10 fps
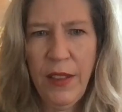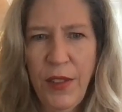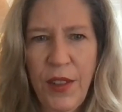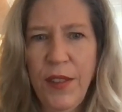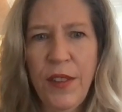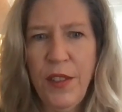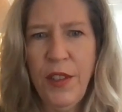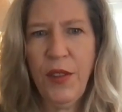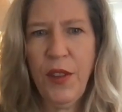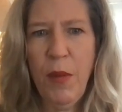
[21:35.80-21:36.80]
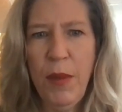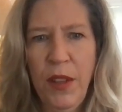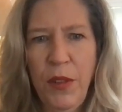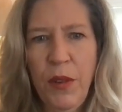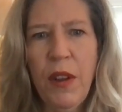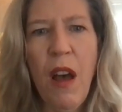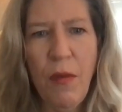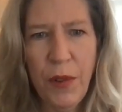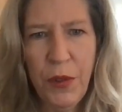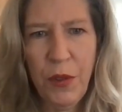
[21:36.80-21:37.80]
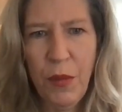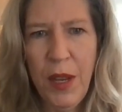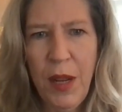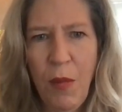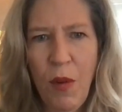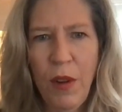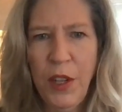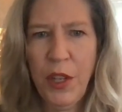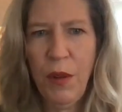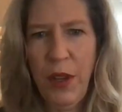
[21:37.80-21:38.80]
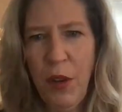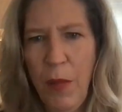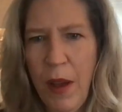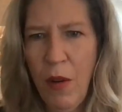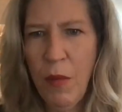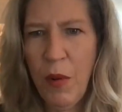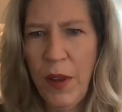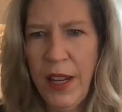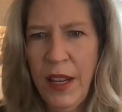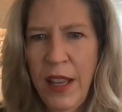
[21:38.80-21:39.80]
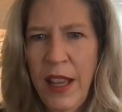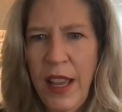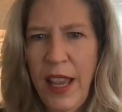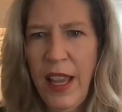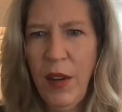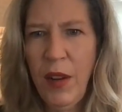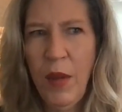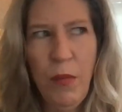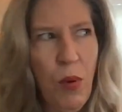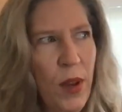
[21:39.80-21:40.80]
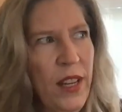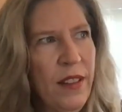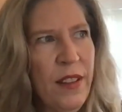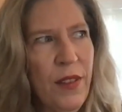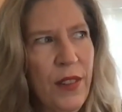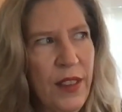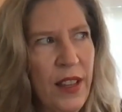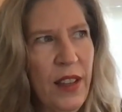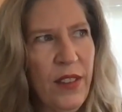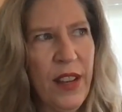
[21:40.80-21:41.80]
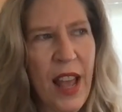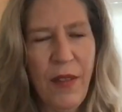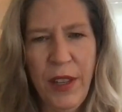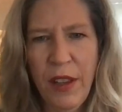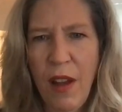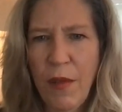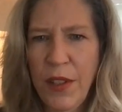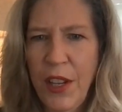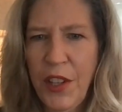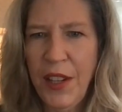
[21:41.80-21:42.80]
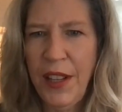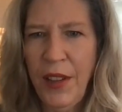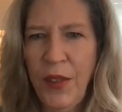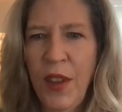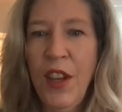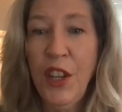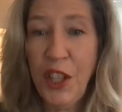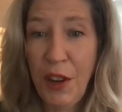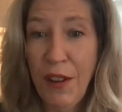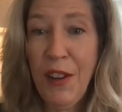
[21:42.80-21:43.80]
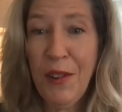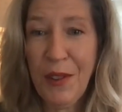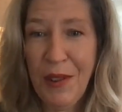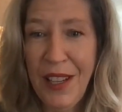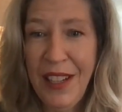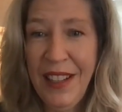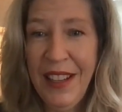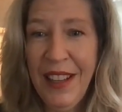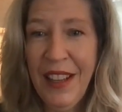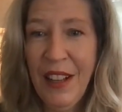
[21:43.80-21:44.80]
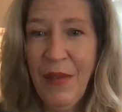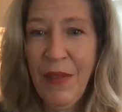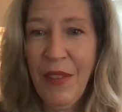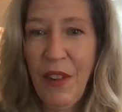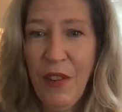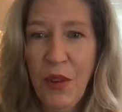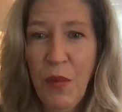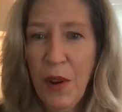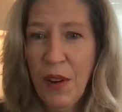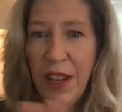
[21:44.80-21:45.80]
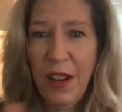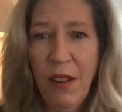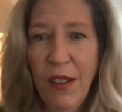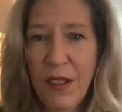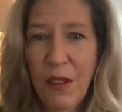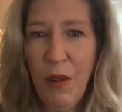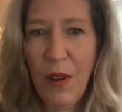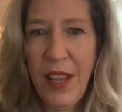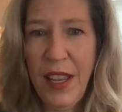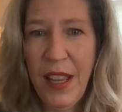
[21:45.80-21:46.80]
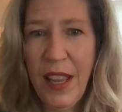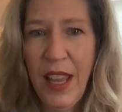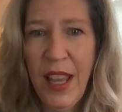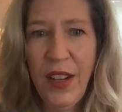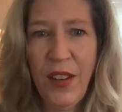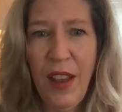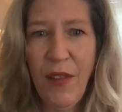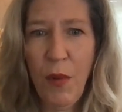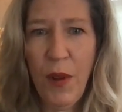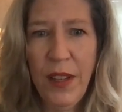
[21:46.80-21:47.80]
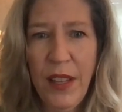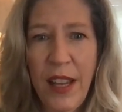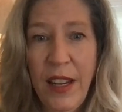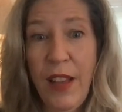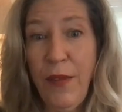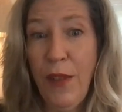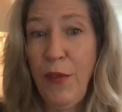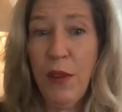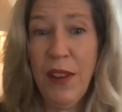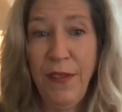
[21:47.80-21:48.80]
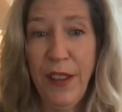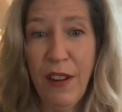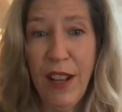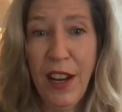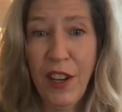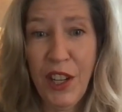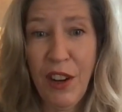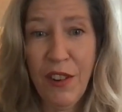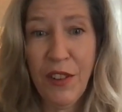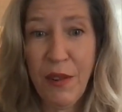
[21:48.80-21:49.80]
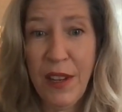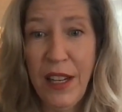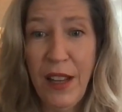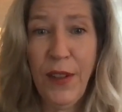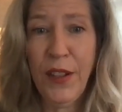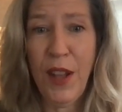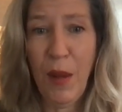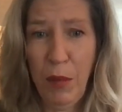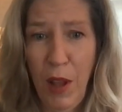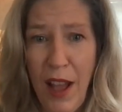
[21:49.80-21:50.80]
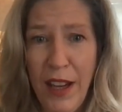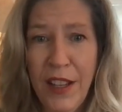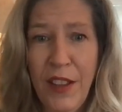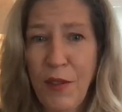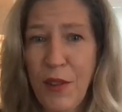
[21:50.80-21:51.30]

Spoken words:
this. This isn't just coming into a conference room anymore and showing your PowerPoint and pointing to different things and having a conversation. It's sharing your screen. There's your work in all its glory. And everyone, and if you can figure out how to share your screen, if it's not blocked, there's